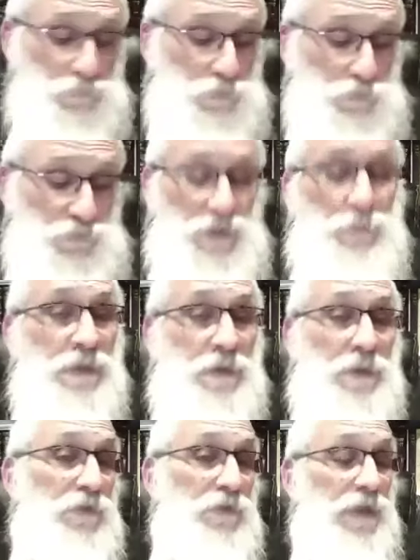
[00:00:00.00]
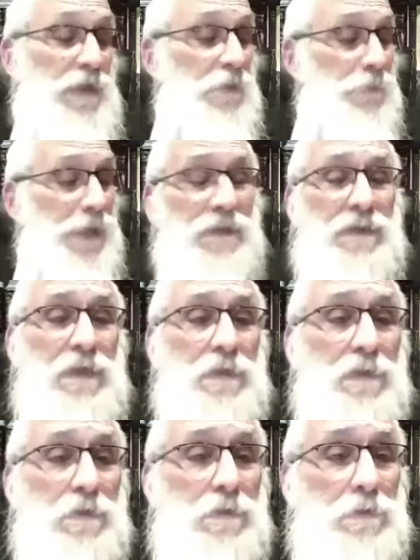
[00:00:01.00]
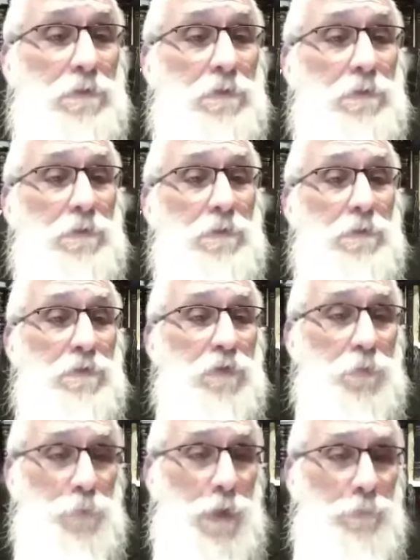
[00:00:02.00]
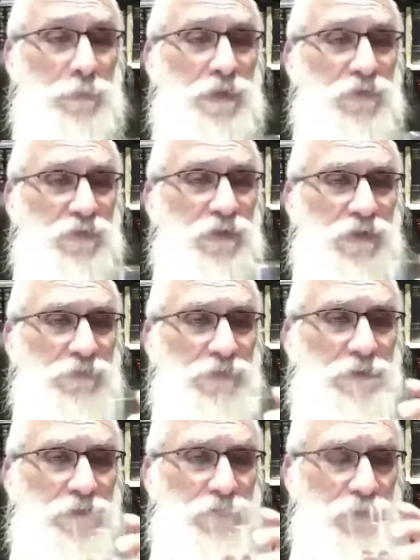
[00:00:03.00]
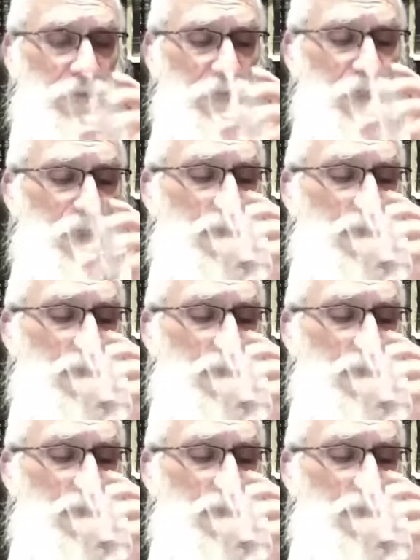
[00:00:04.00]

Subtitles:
Seemingly, it's not a bad thing. The problem is, it's Aveda Zara.